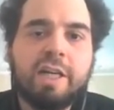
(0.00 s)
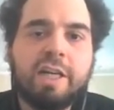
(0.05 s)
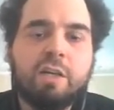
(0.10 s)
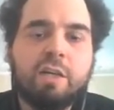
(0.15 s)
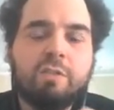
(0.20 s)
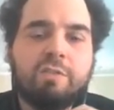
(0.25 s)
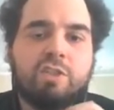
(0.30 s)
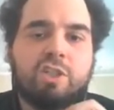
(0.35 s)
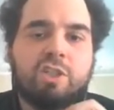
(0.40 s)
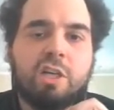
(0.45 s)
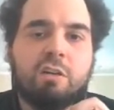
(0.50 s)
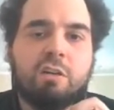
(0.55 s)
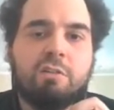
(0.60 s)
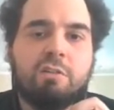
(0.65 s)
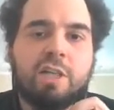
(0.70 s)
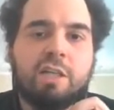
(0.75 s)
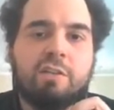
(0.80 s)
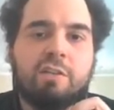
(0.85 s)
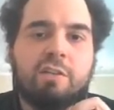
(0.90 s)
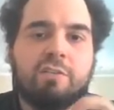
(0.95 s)
kind of
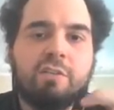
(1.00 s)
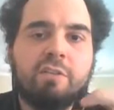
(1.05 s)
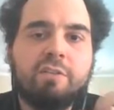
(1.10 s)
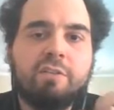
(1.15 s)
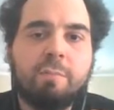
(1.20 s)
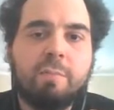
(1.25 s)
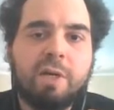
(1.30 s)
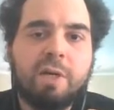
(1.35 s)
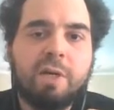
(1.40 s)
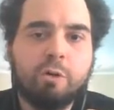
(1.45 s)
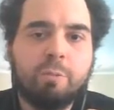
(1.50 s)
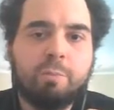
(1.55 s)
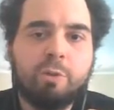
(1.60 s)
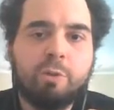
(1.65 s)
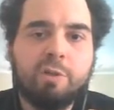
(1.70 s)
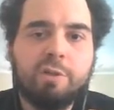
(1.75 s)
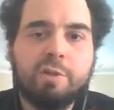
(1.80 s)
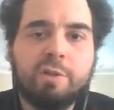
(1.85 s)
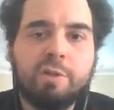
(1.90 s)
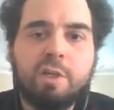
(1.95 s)
generates some
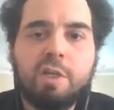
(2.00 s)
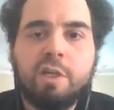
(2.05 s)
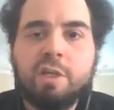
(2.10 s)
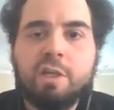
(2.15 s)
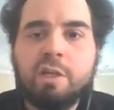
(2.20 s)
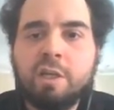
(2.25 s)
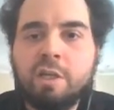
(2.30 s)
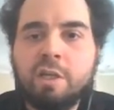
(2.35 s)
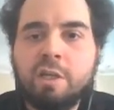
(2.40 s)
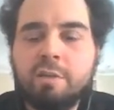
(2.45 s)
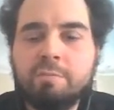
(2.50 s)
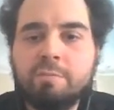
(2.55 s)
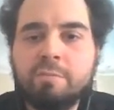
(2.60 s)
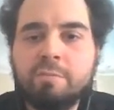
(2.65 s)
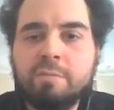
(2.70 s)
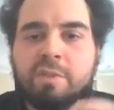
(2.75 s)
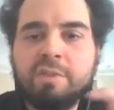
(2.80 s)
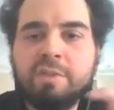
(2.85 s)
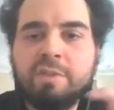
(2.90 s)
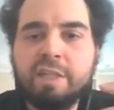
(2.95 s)
output
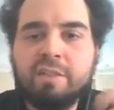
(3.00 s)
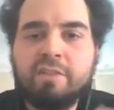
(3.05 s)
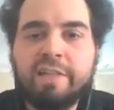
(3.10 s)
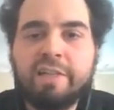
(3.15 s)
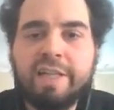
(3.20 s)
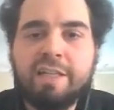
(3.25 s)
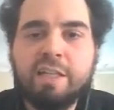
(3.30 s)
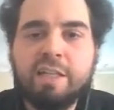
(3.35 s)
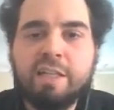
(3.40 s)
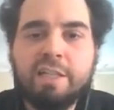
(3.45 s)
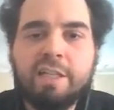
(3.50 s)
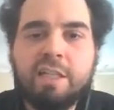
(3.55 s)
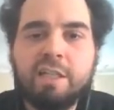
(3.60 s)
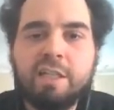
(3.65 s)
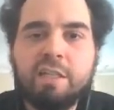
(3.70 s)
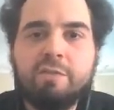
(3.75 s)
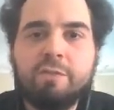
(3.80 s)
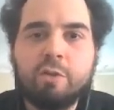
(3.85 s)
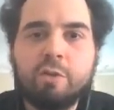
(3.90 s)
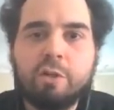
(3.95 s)
that is later
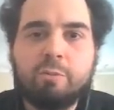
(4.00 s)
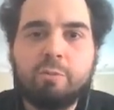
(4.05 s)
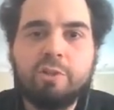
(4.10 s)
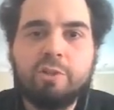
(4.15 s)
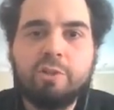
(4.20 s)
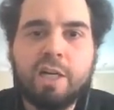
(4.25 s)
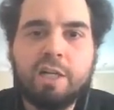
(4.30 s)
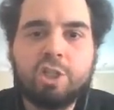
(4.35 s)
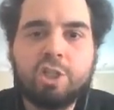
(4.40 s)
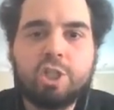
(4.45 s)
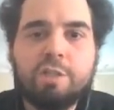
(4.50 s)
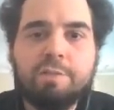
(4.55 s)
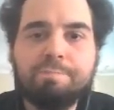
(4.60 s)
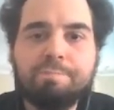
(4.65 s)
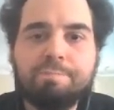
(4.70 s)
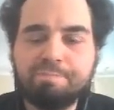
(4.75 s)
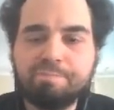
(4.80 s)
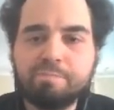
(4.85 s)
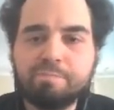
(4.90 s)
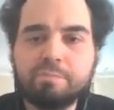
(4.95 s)
needed for the
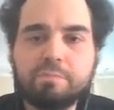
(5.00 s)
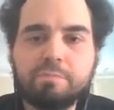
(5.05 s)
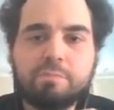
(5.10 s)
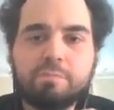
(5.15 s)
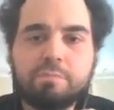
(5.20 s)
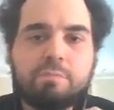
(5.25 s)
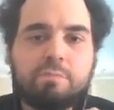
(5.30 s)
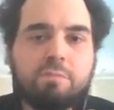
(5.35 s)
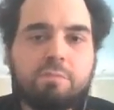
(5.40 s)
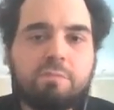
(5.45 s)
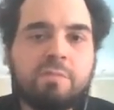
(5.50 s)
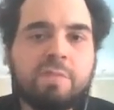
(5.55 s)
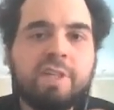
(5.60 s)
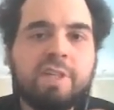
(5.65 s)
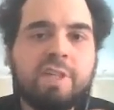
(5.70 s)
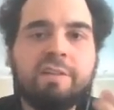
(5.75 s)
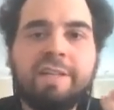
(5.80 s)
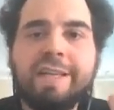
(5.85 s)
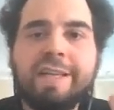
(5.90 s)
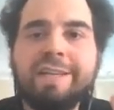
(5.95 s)
production,
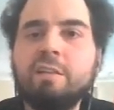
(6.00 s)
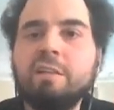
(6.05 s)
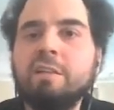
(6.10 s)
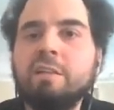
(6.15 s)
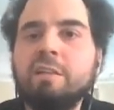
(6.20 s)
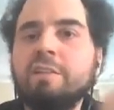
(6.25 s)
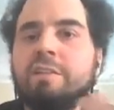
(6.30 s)
then